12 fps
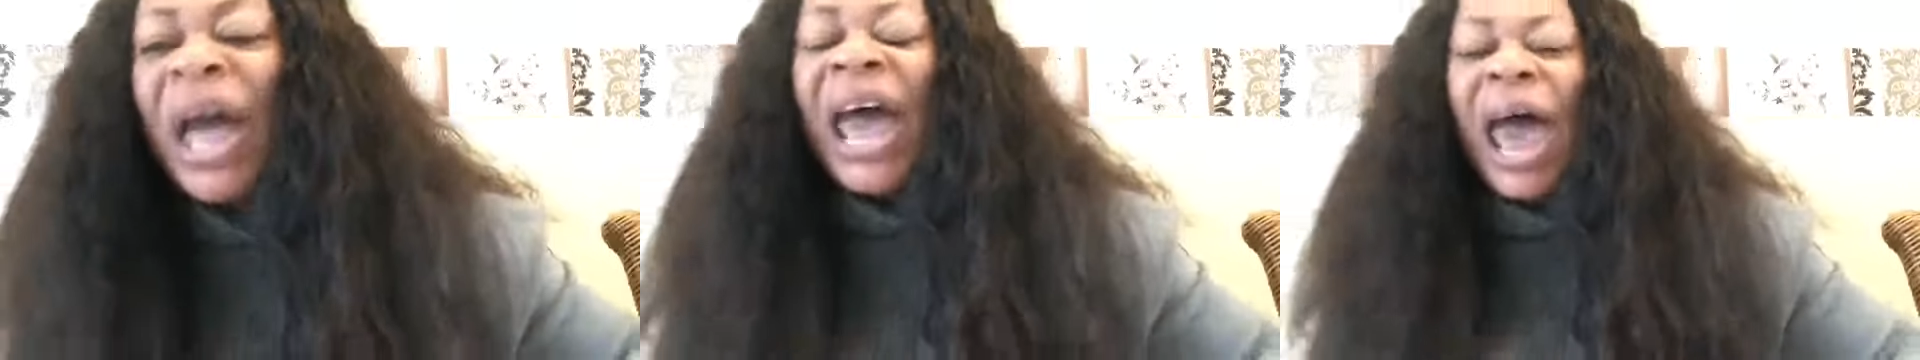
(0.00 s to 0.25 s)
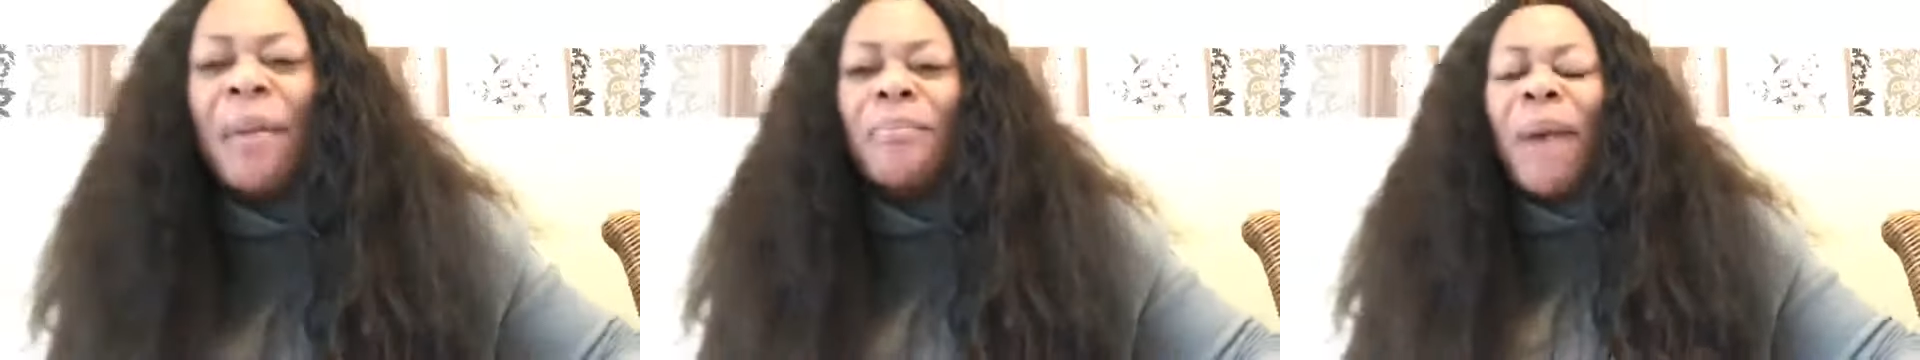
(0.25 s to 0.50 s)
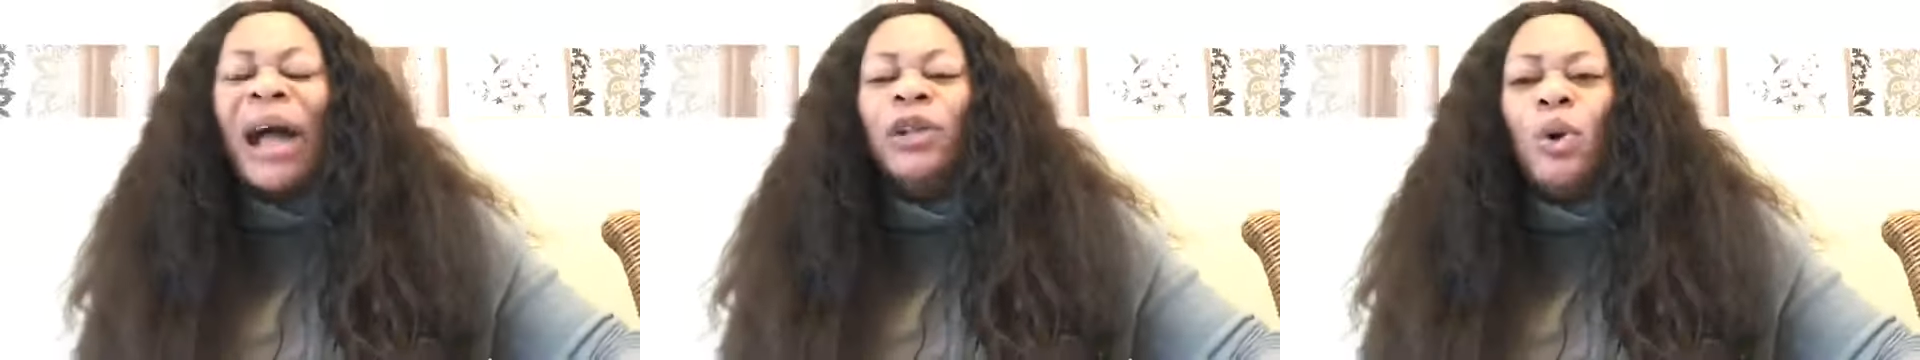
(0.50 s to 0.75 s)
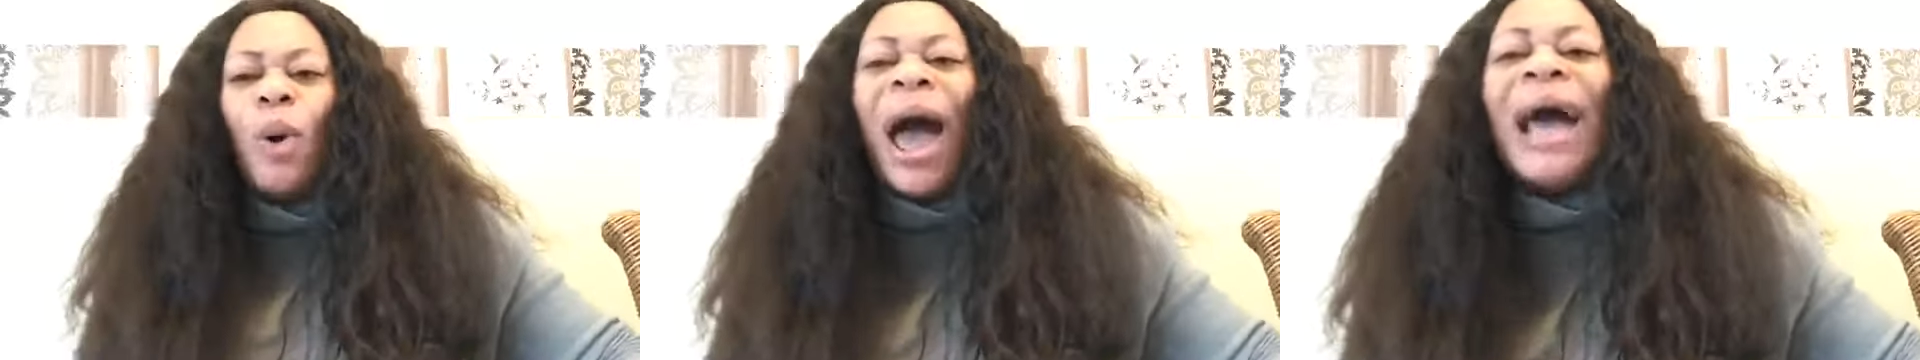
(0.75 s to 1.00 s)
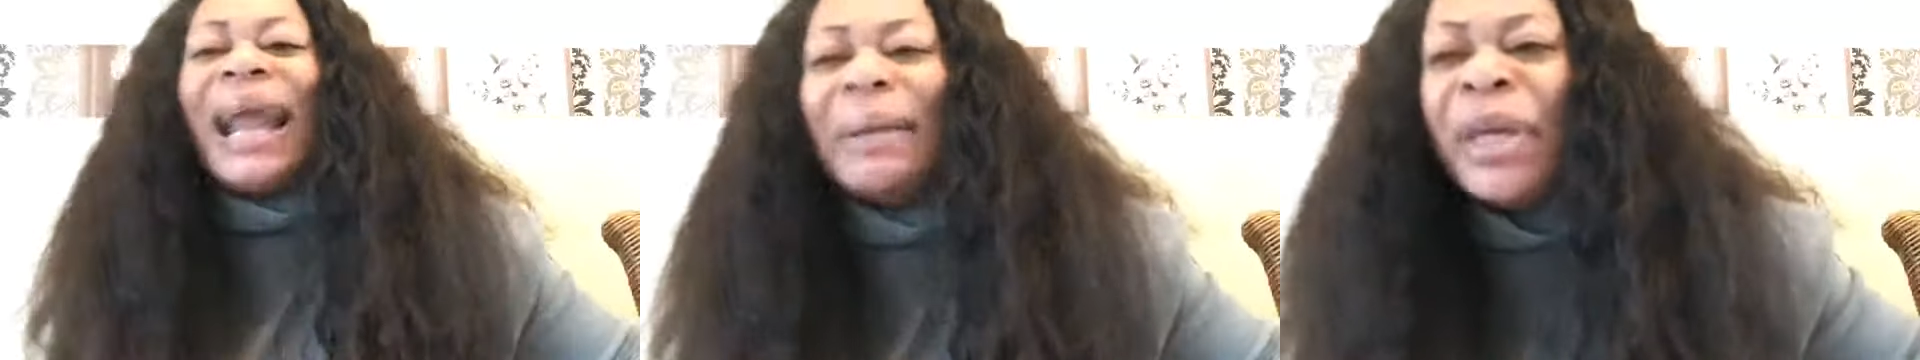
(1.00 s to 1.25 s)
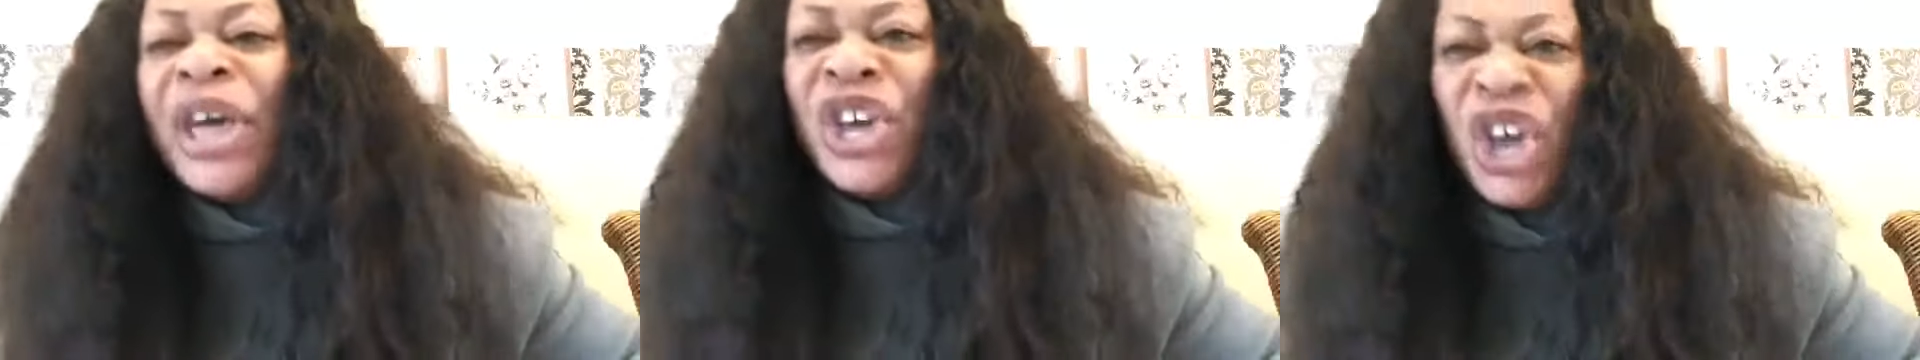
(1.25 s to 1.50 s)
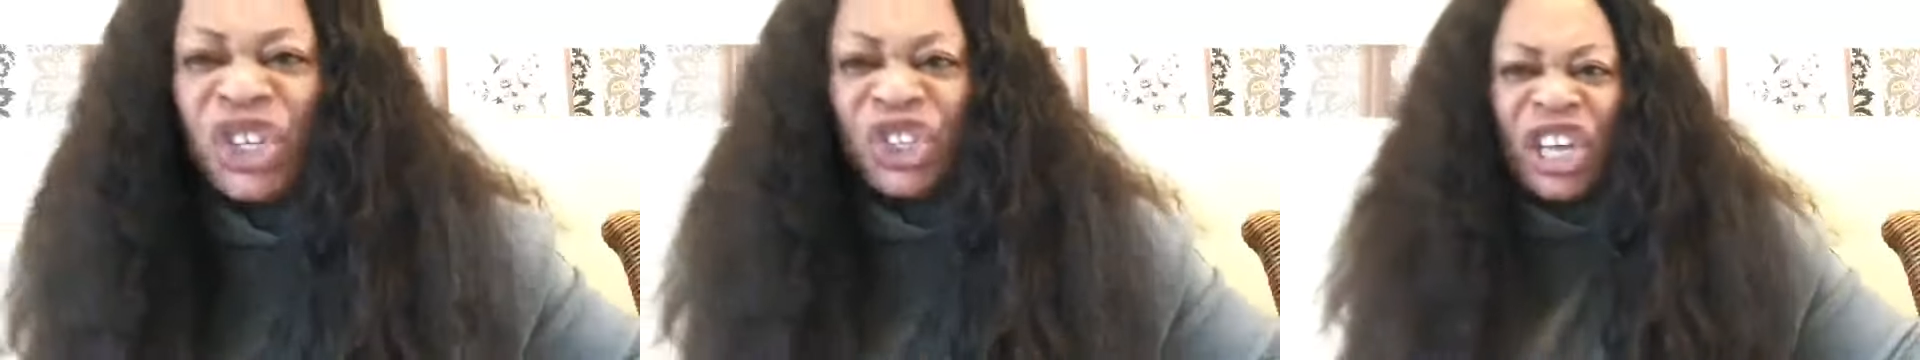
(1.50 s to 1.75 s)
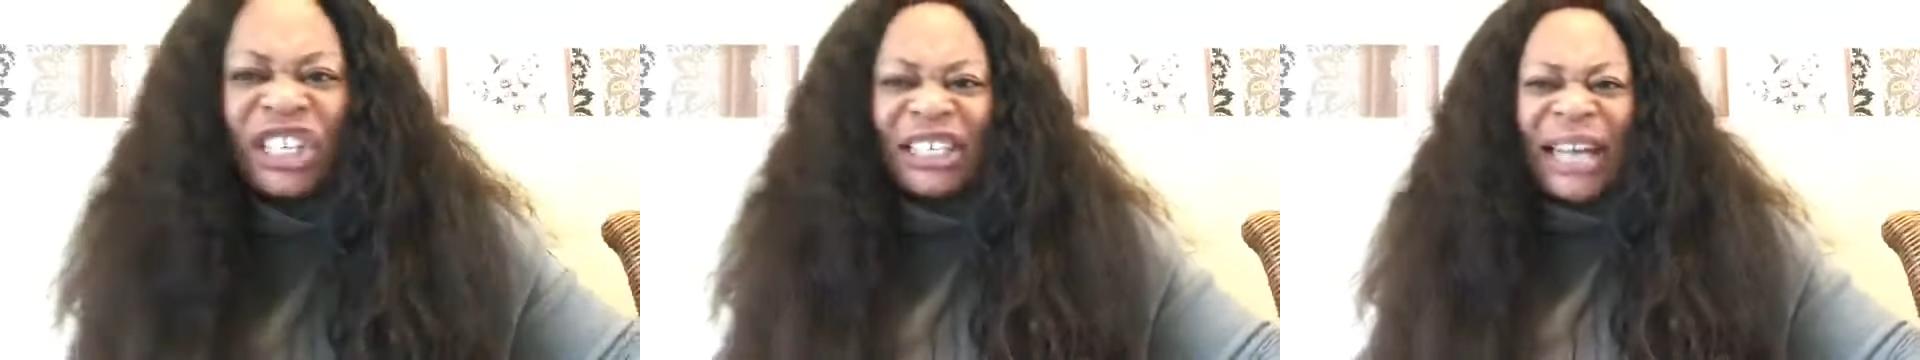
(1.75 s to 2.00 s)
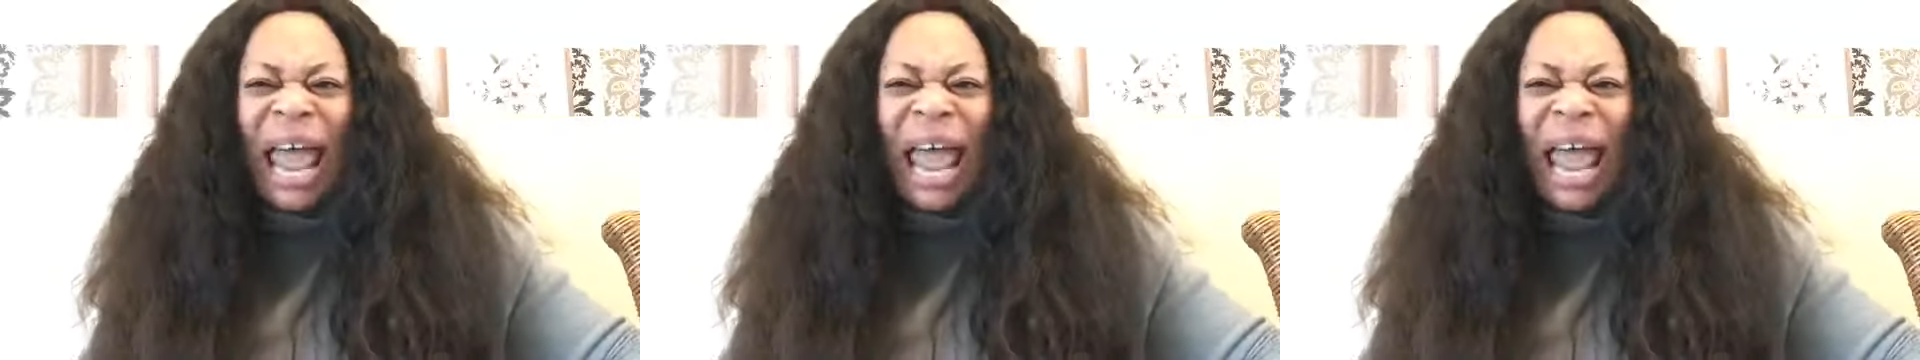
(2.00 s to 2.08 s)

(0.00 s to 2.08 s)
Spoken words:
Emmanuel. Is his